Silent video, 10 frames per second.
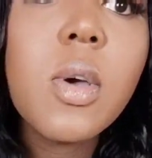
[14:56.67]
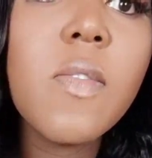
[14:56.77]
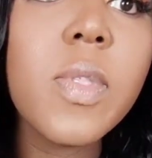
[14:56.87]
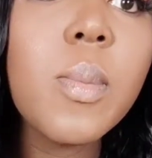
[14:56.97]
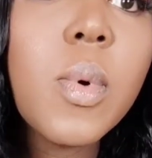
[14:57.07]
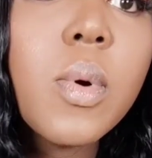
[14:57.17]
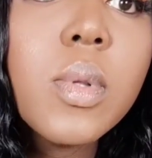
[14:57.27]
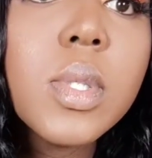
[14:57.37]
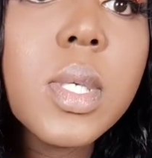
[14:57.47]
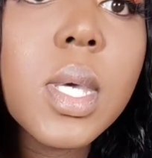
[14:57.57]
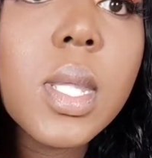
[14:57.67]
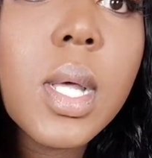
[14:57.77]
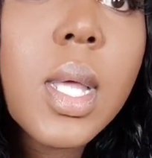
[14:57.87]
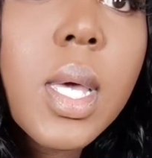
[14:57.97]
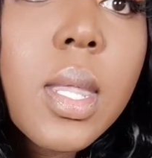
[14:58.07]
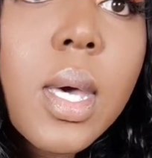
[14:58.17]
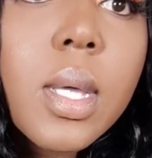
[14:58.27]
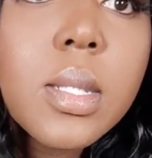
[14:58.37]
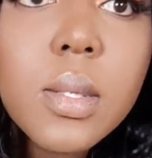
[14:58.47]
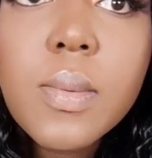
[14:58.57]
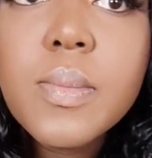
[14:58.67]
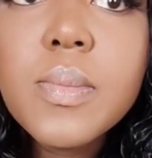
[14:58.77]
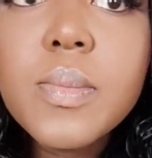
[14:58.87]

of them all together like that.